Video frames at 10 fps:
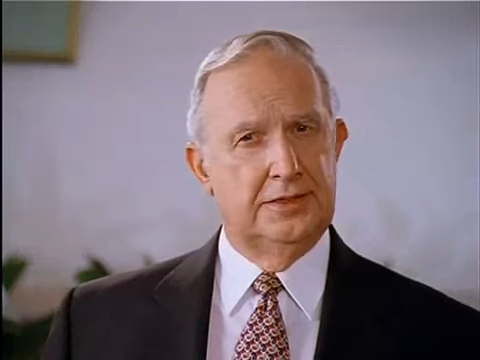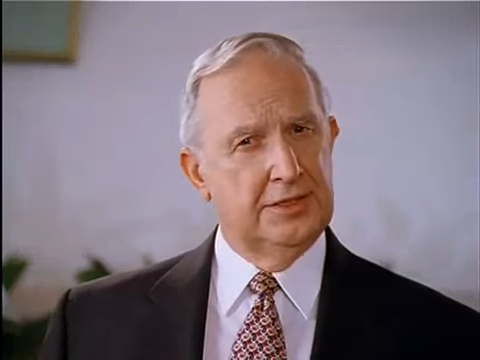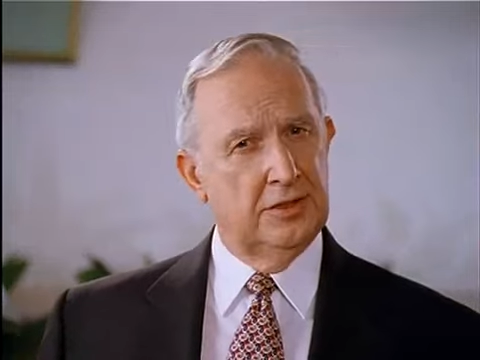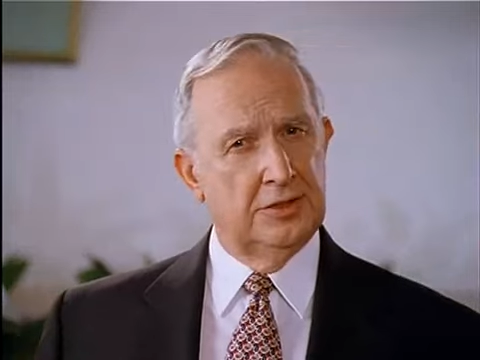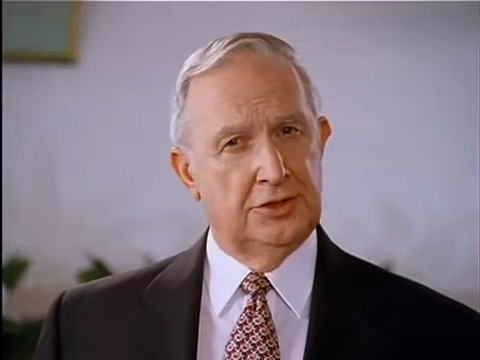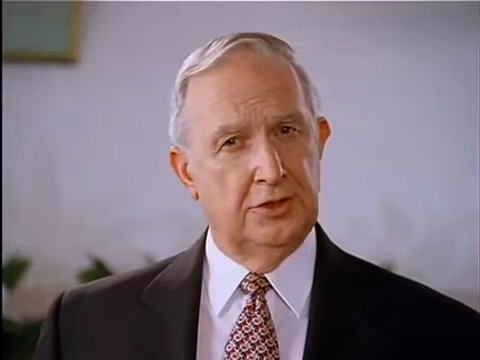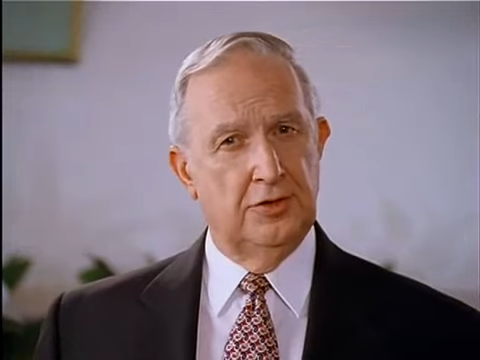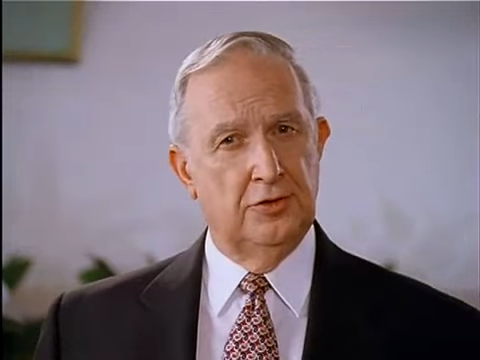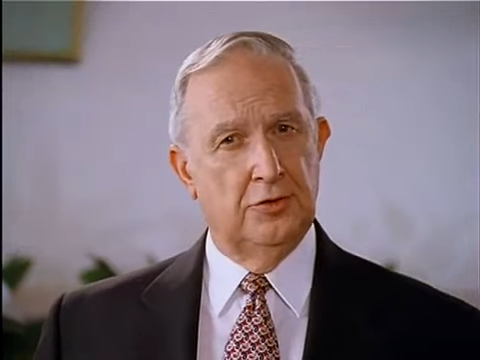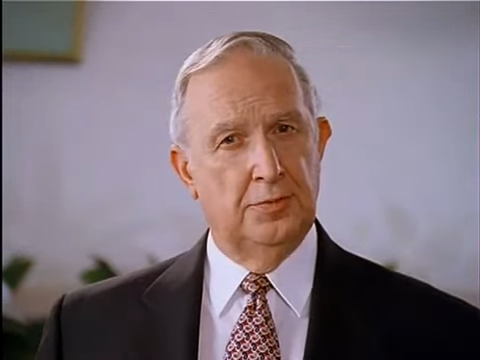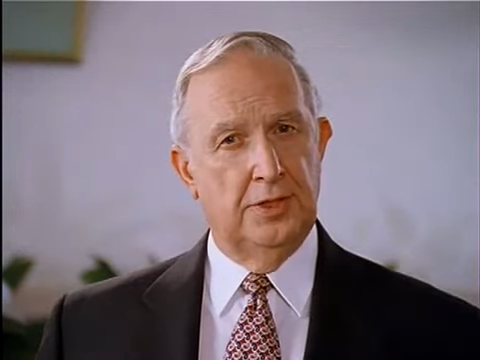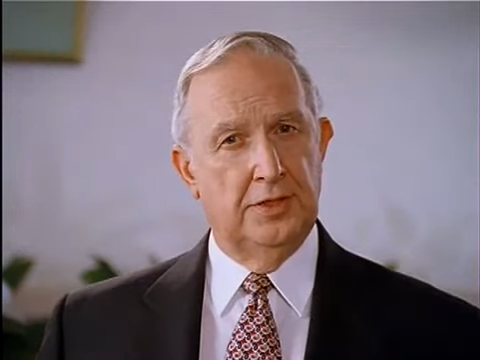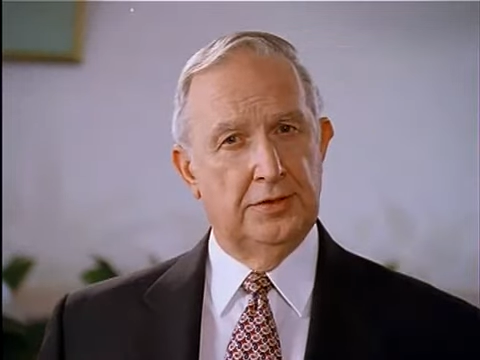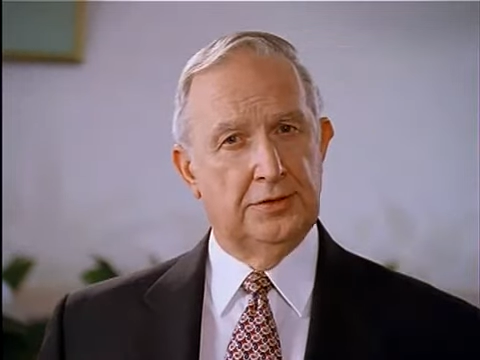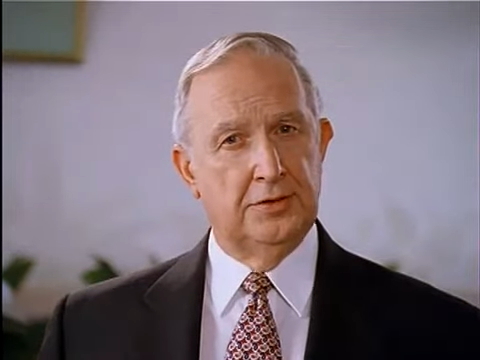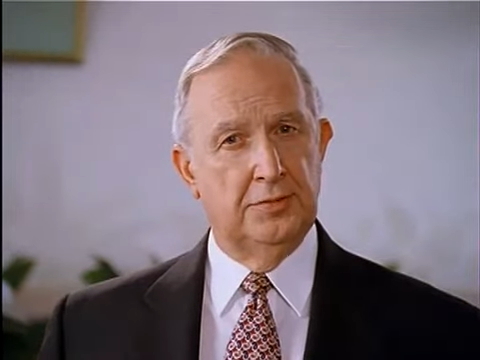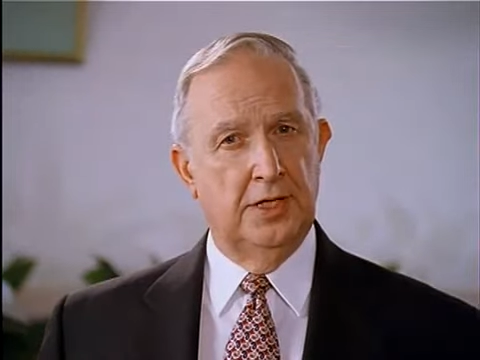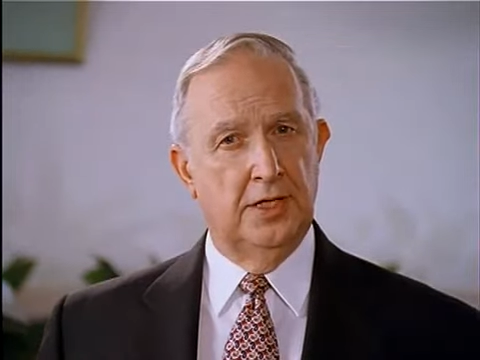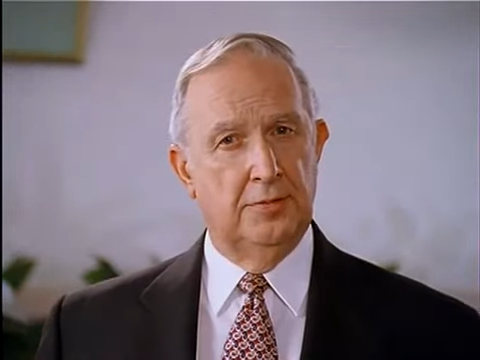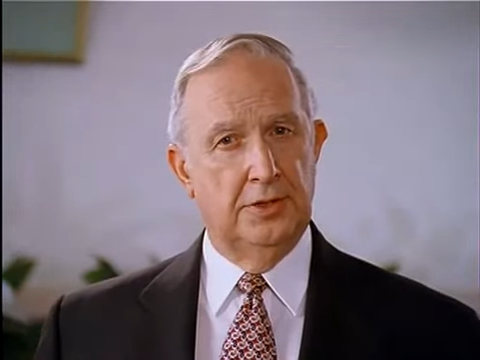diligently obey his
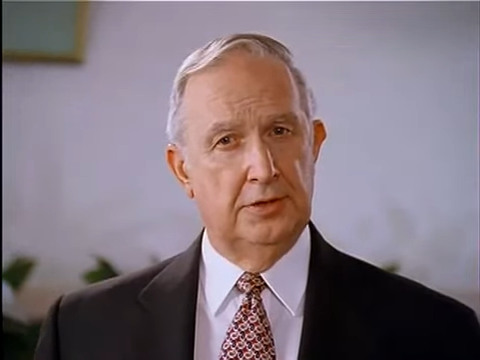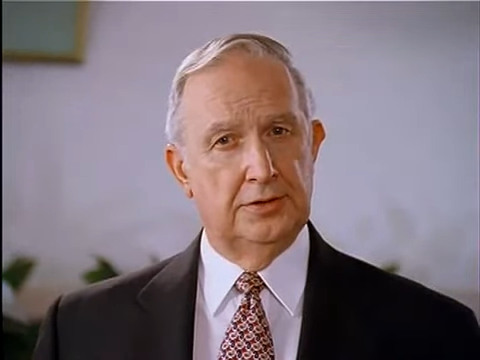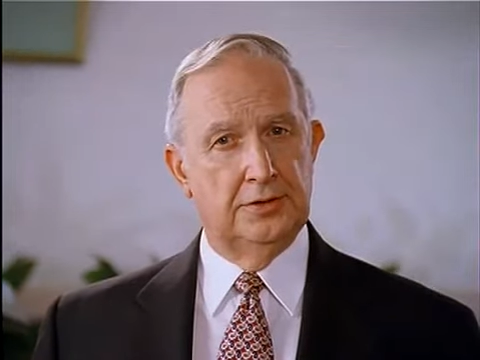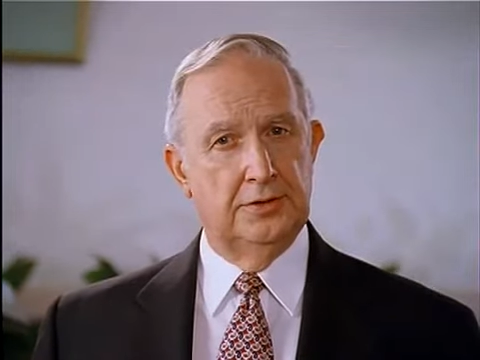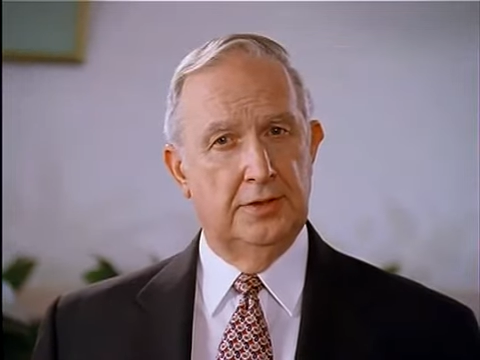commandments,